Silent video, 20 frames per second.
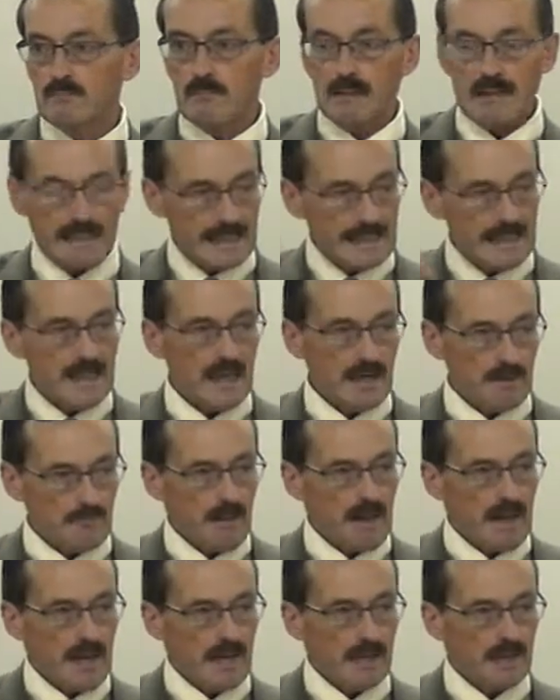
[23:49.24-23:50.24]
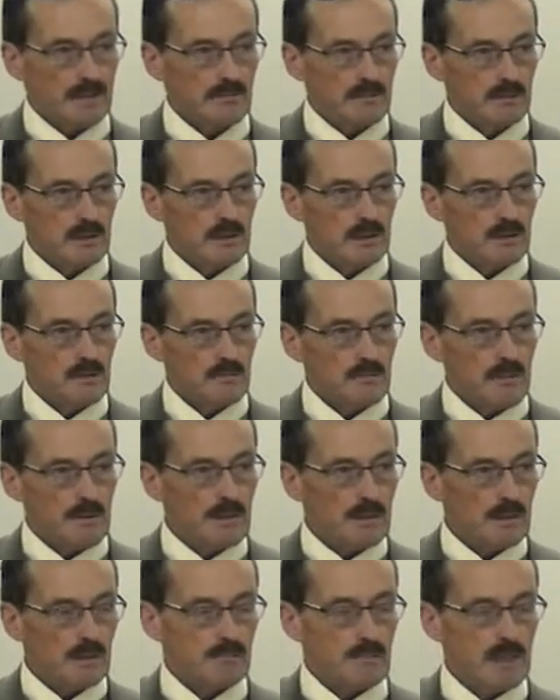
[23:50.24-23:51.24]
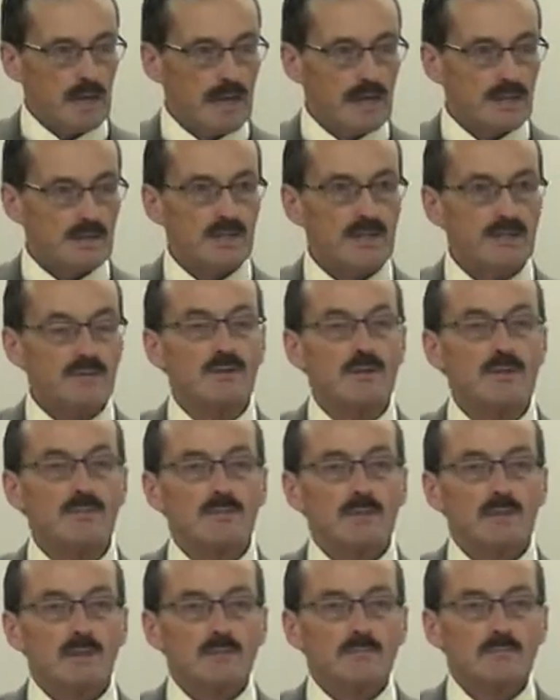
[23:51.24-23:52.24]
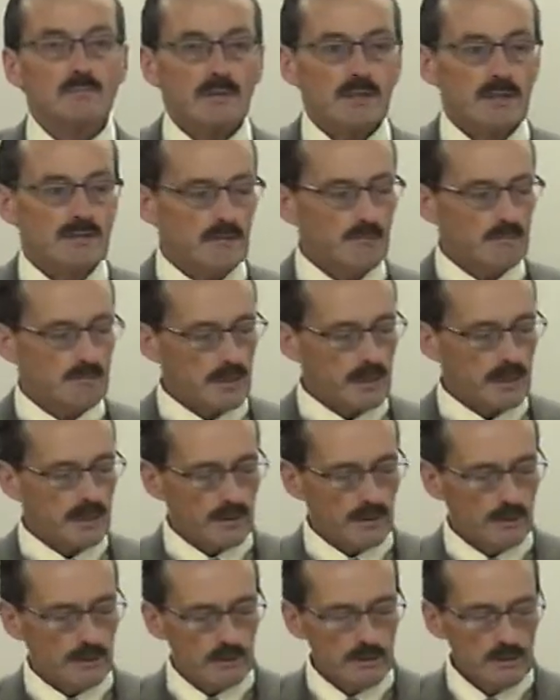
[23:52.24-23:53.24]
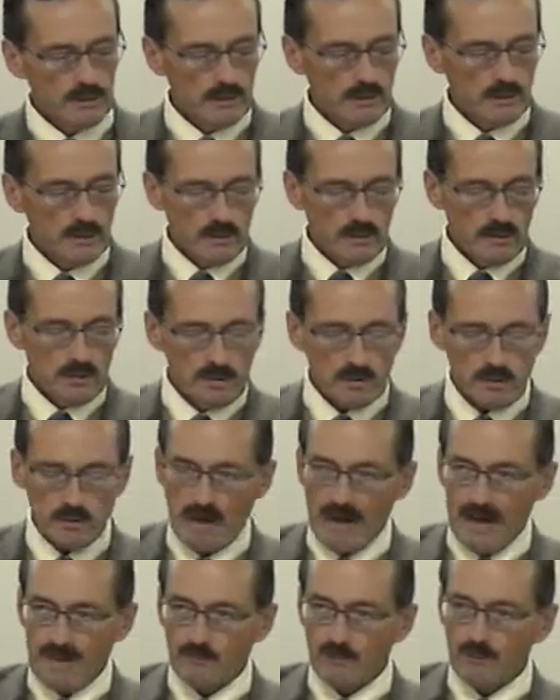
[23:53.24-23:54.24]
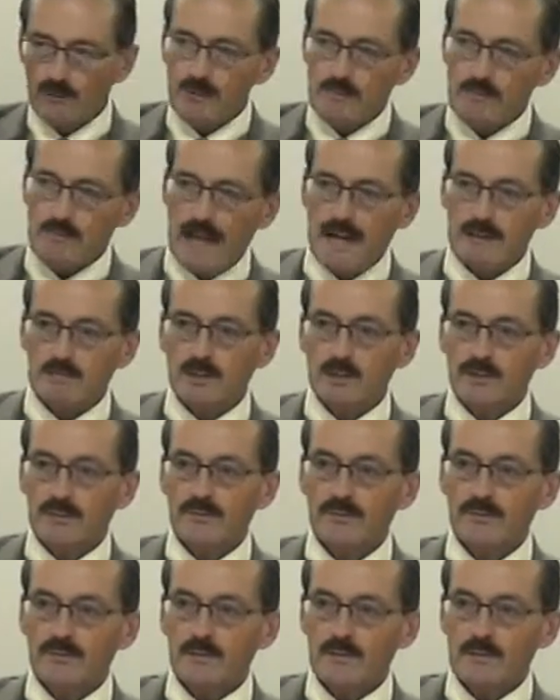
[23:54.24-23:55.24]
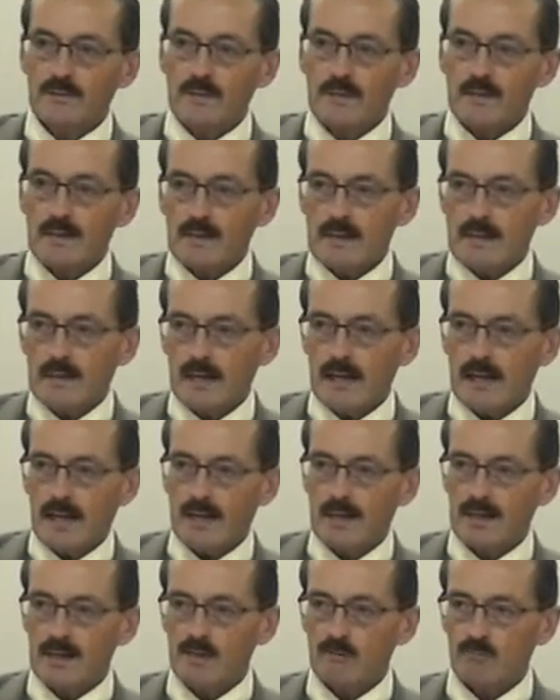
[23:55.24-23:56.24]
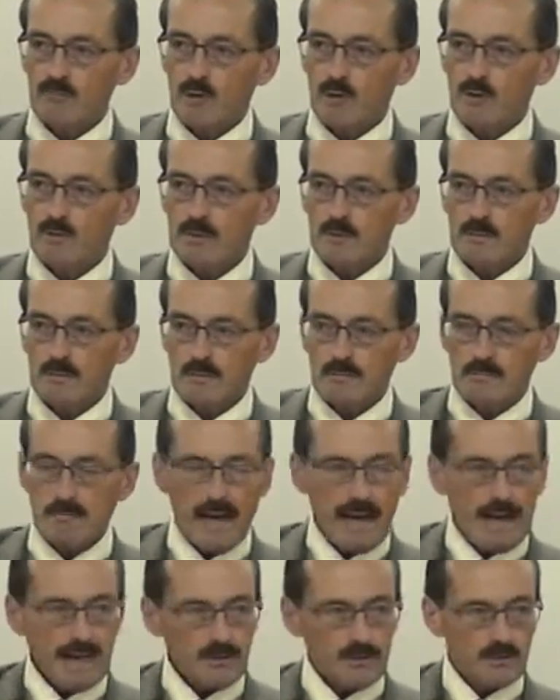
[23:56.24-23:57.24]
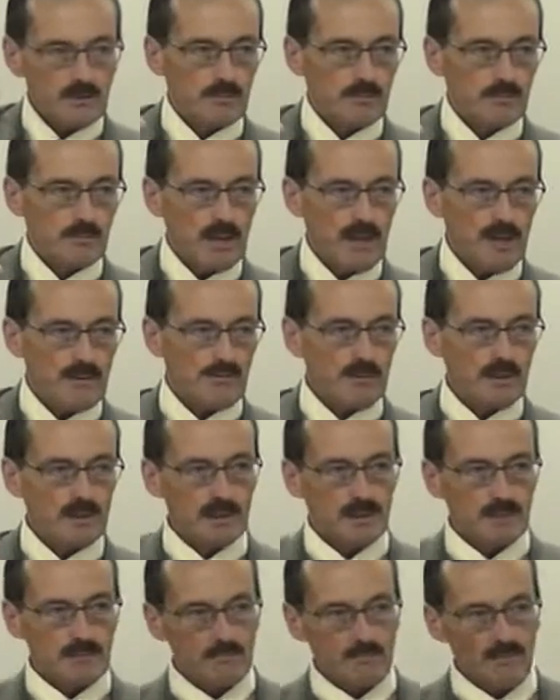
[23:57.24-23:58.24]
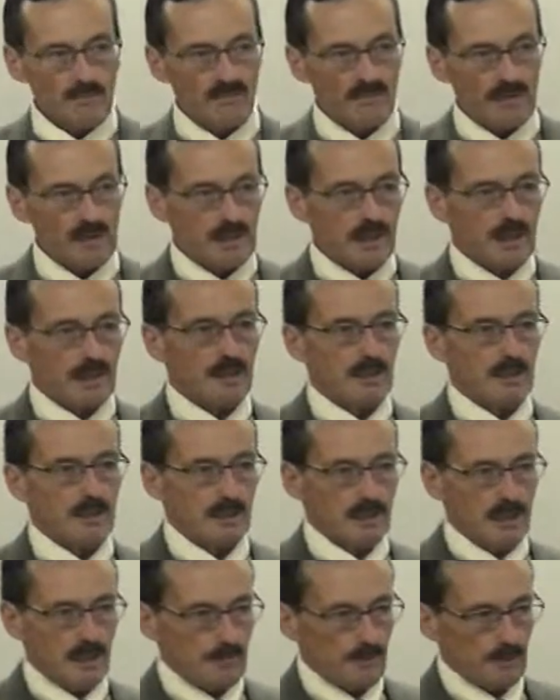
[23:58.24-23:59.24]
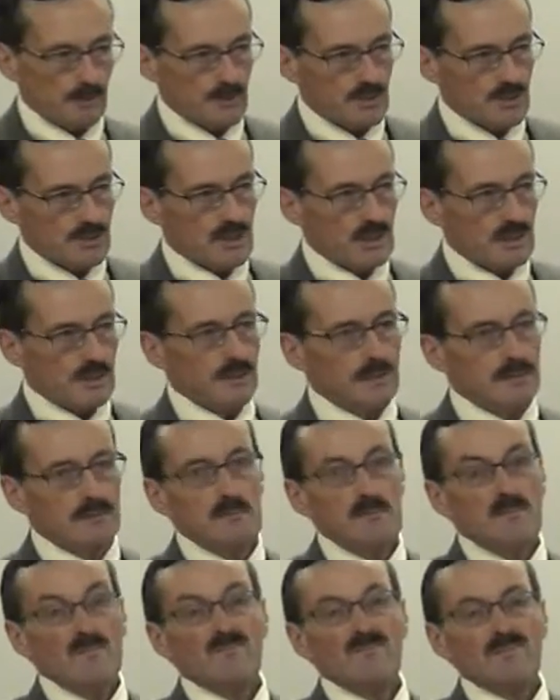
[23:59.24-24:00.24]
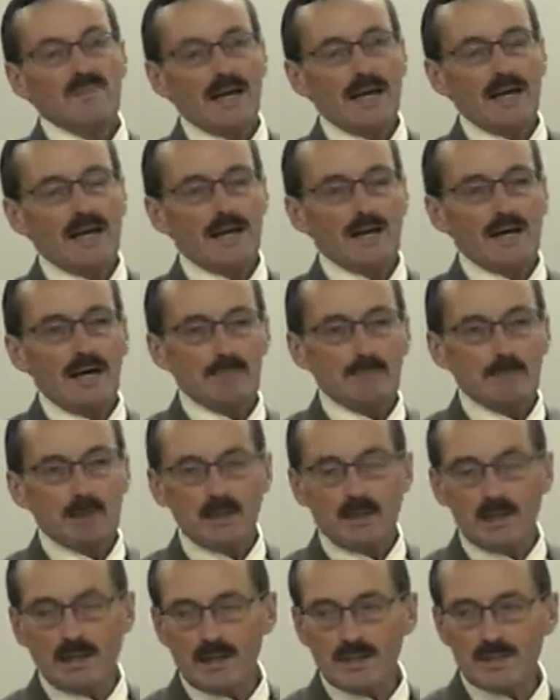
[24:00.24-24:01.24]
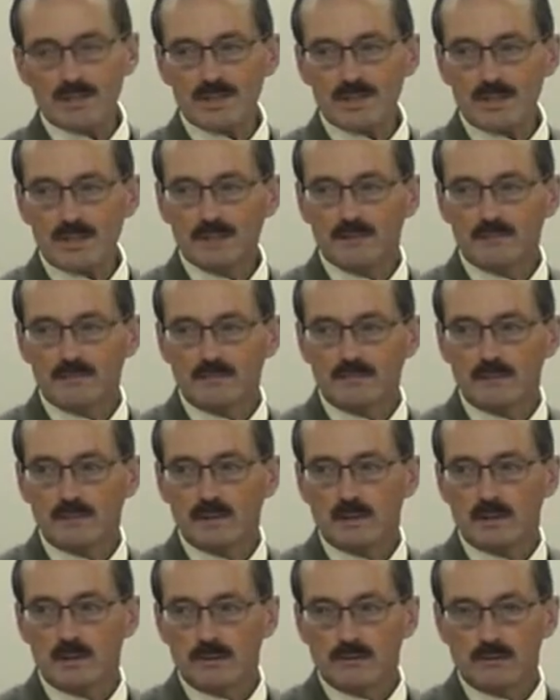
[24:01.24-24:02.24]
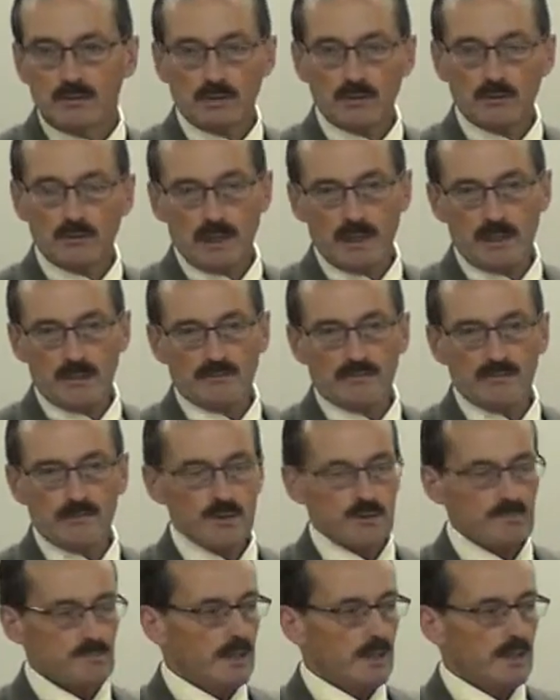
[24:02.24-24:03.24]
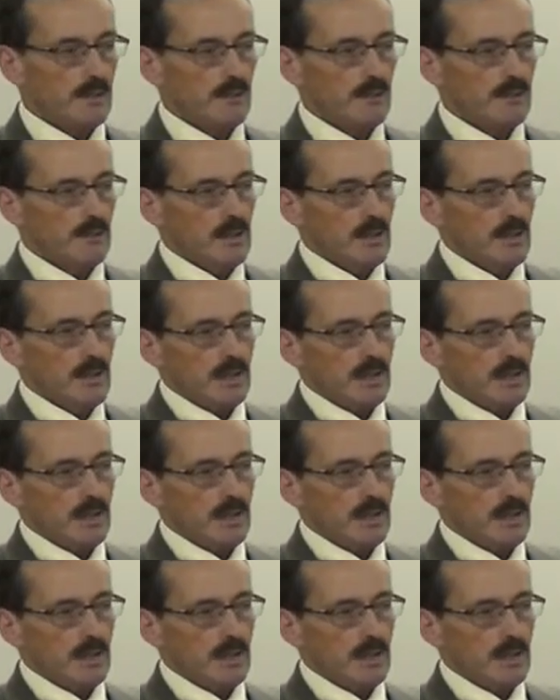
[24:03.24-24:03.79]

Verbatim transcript: Many came back. but bear in mind, even, even Peter traveled to Babylon and he wrote back to the brethren in Bithynia and Cappadocia and Upper Galatia when you read in 1 Peter,